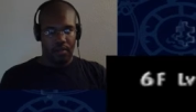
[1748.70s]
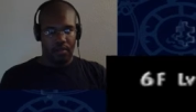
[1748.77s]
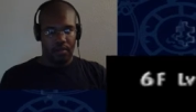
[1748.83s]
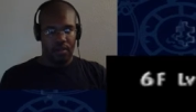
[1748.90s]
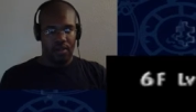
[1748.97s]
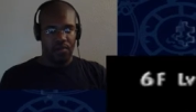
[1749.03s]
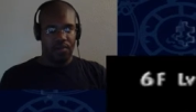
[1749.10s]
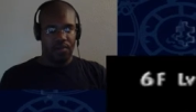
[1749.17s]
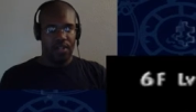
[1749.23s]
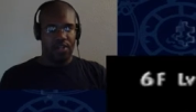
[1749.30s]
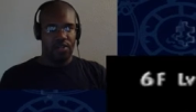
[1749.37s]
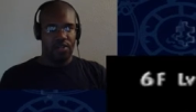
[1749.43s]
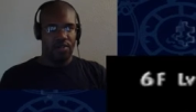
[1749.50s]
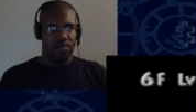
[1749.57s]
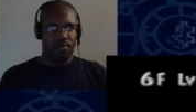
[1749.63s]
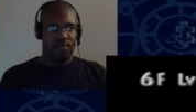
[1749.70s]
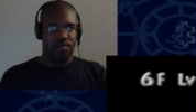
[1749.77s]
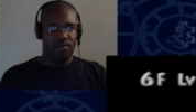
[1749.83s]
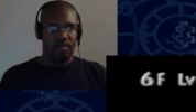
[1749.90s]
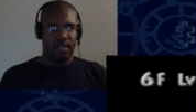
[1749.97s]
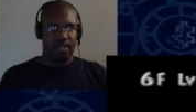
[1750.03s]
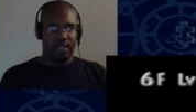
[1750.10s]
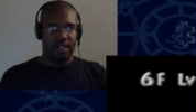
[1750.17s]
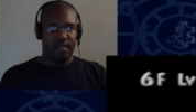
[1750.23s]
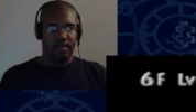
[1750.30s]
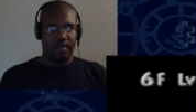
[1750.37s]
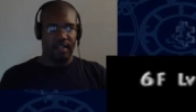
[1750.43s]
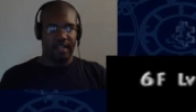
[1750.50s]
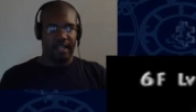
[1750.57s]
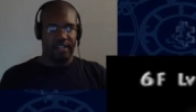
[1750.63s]
Oh no!
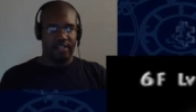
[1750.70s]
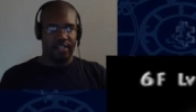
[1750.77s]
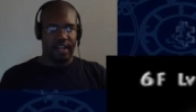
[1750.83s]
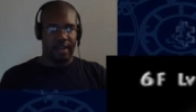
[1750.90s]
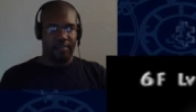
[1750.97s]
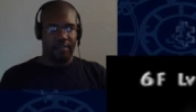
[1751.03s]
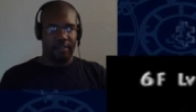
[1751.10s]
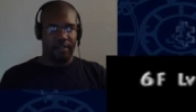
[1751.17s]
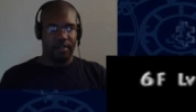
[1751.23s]
Okay, that just happened.